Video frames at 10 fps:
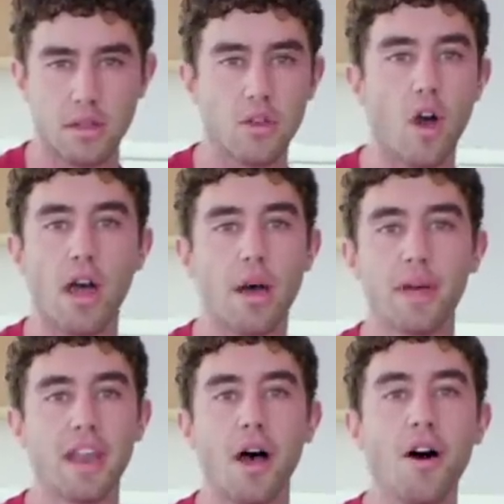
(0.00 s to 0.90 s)
No, I
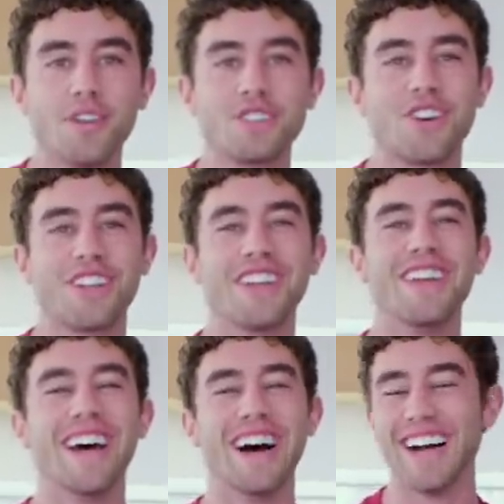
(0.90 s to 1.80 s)
mean, I was doing it.
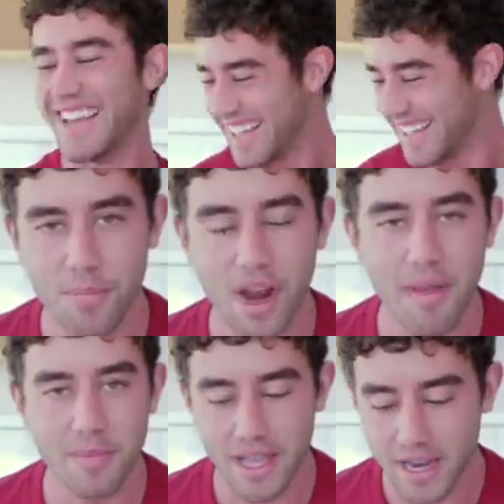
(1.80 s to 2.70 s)
But I
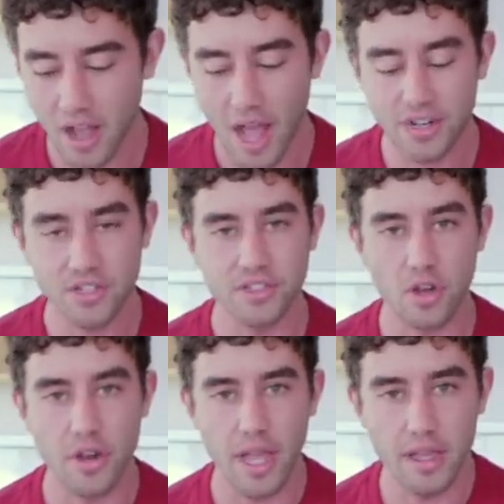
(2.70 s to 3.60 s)
am kidding. I actually
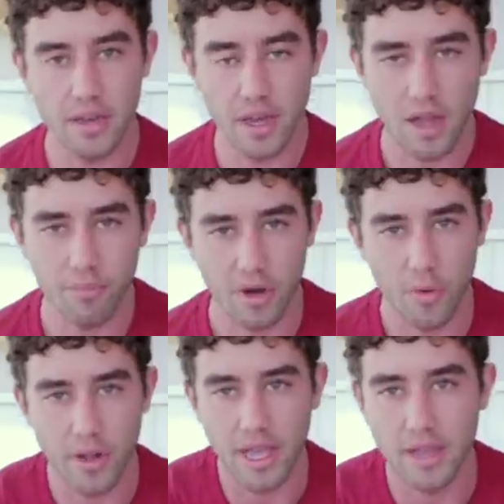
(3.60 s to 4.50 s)
don't eat
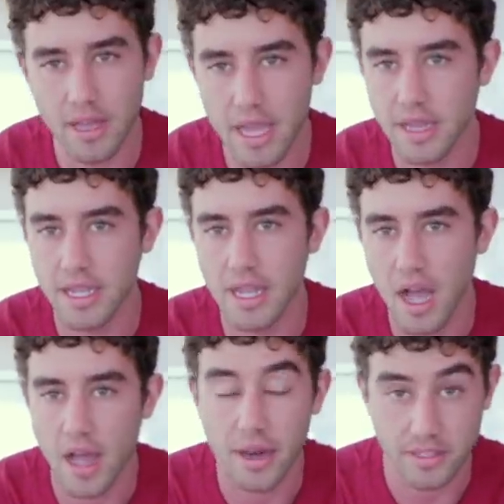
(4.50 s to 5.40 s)
pre-workout. Lately, and
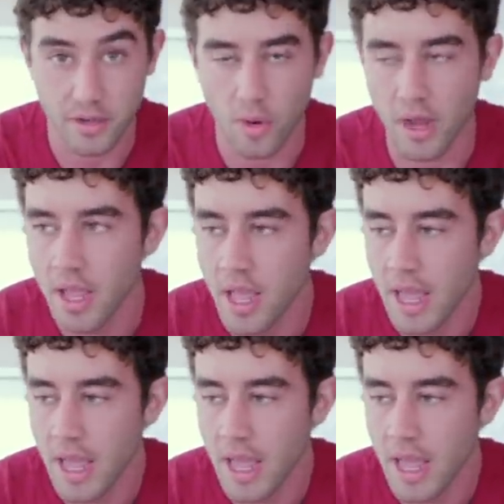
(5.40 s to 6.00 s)
I'll tell you why.